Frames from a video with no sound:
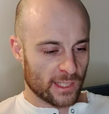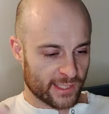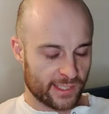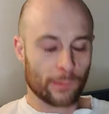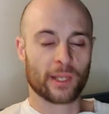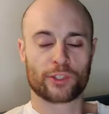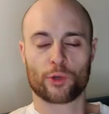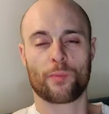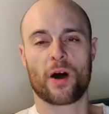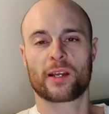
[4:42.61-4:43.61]

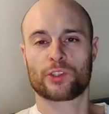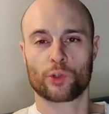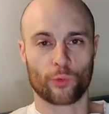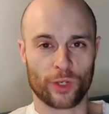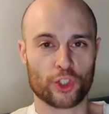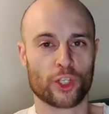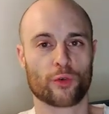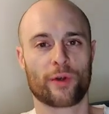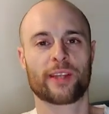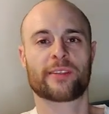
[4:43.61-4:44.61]
stimulate your body to
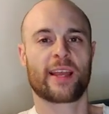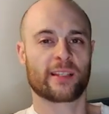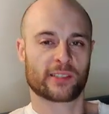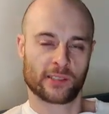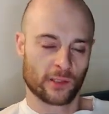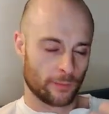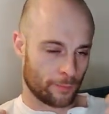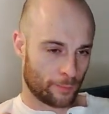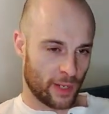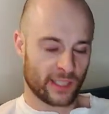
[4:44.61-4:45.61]
regenerate its
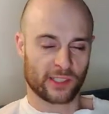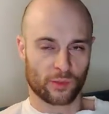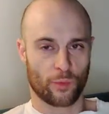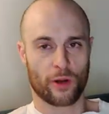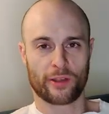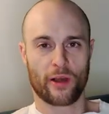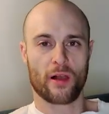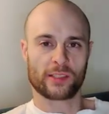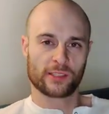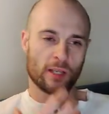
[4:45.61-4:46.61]
plexus
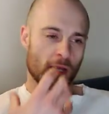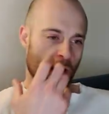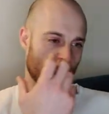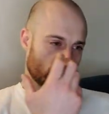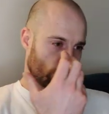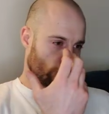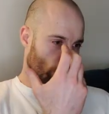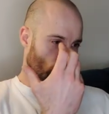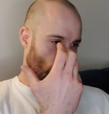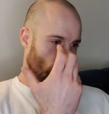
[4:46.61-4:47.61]
brachialis
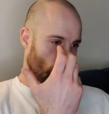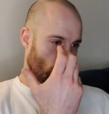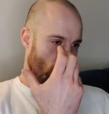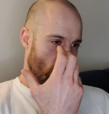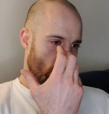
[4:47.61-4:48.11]
to